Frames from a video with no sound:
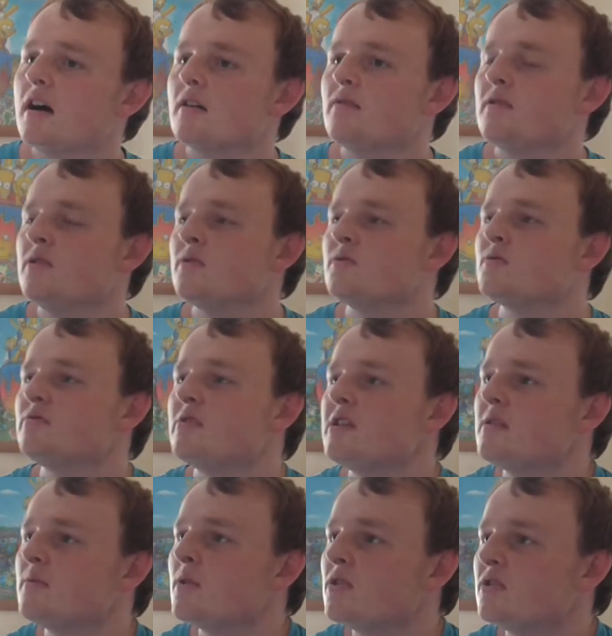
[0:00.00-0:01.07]
I think those
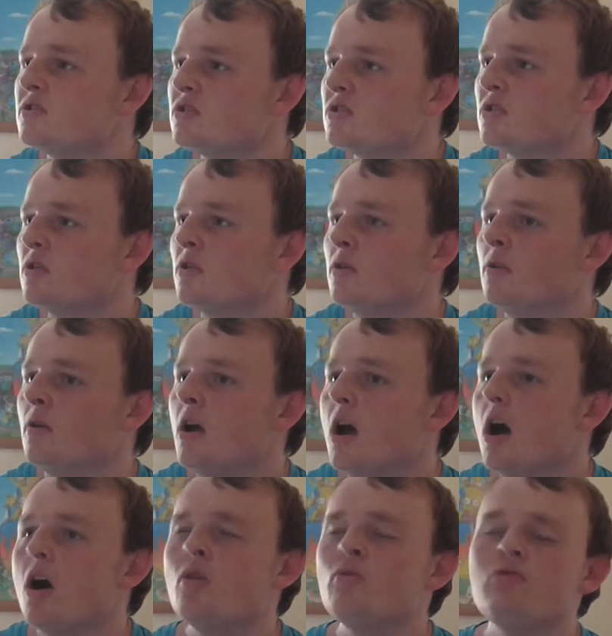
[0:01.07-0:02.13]
really were the two.
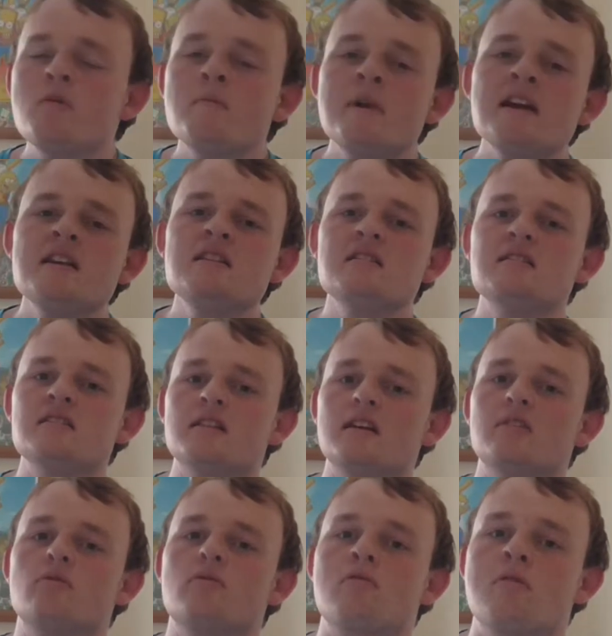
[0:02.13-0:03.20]
Oh, Romania didn't
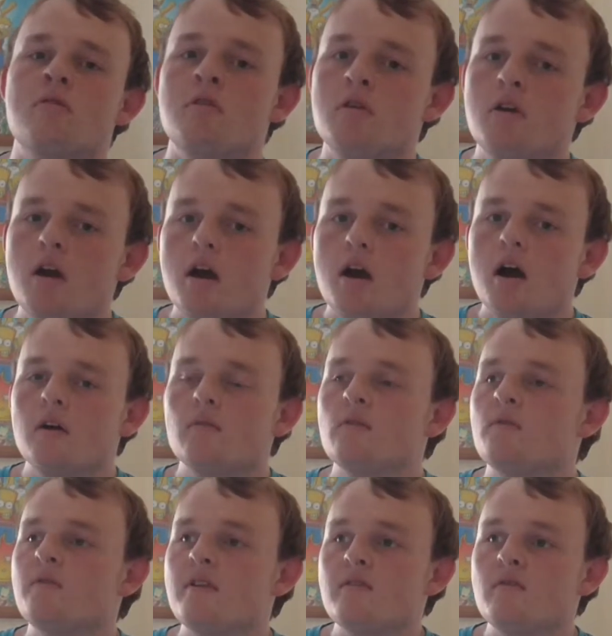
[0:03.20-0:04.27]
get through for
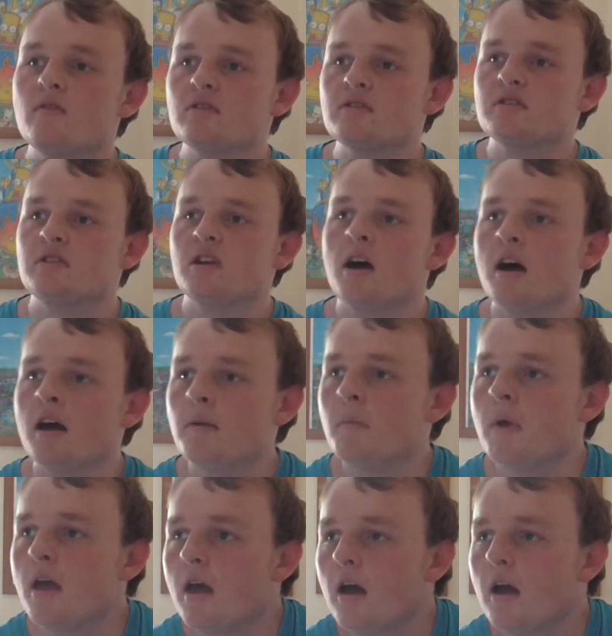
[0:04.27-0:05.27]
the very first time.